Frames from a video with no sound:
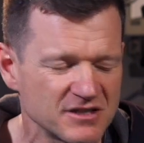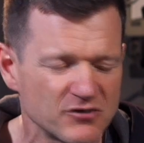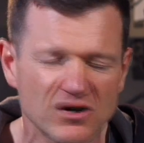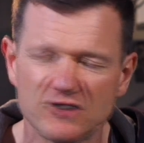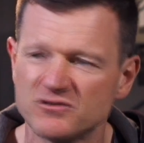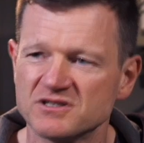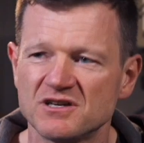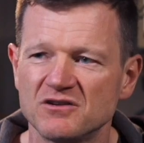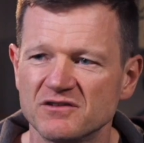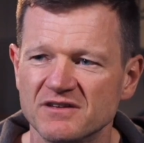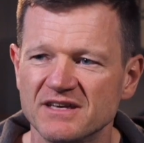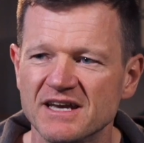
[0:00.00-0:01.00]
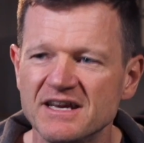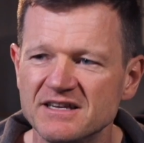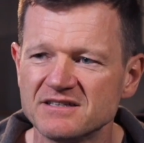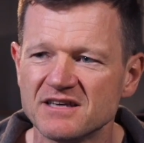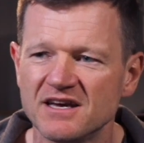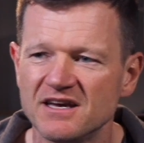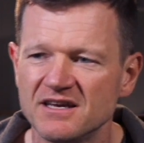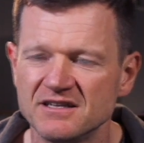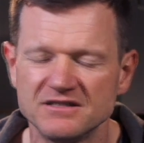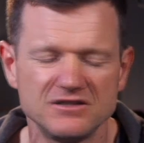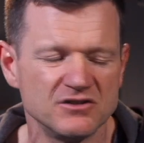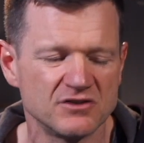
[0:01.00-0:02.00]
a great result at the end,
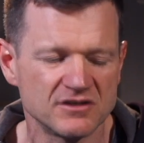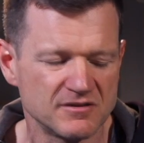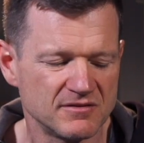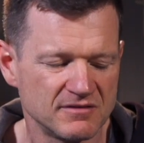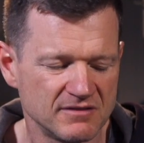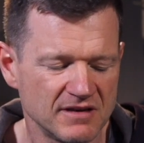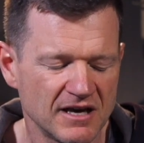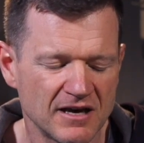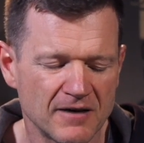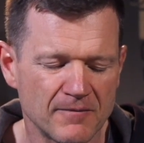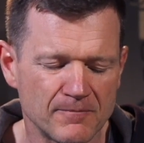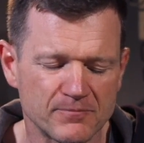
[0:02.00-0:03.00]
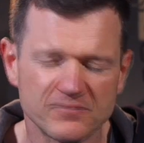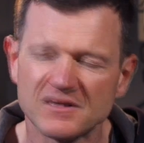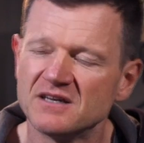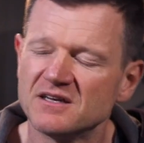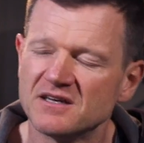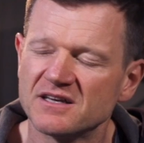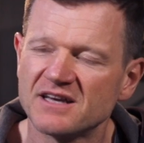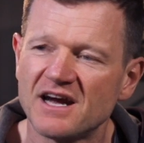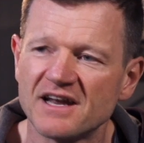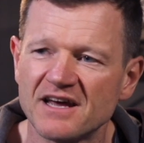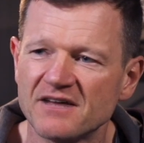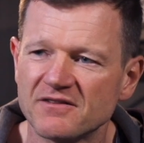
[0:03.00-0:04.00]
and you can cut
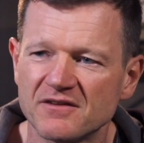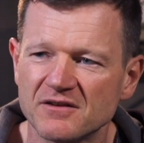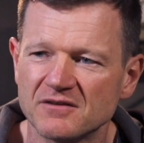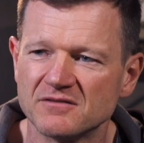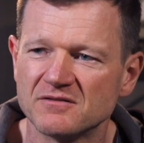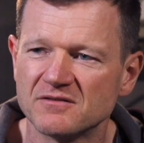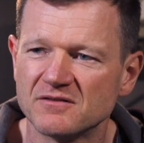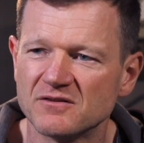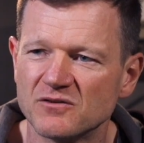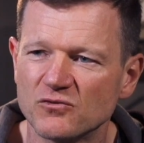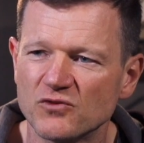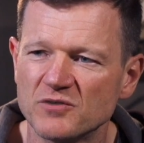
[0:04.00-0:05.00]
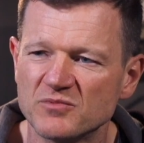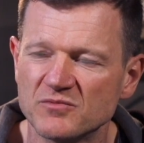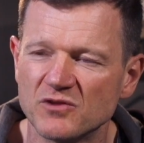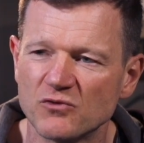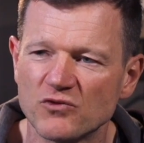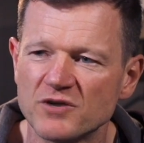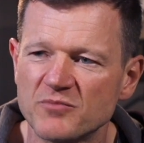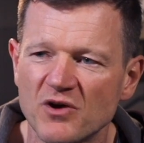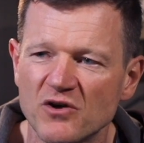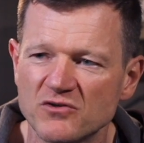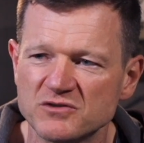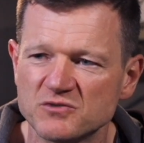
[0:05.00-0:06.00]
out the the
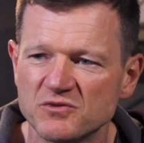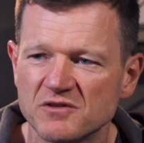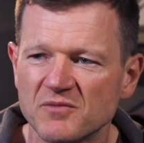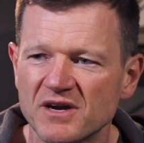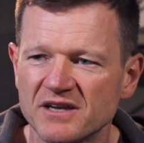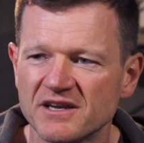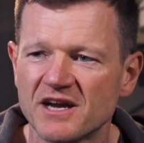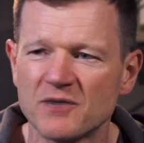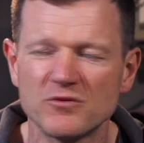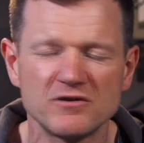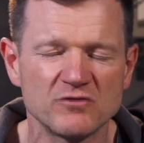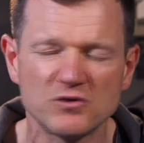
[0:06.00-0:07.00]
repos with the main camera. You've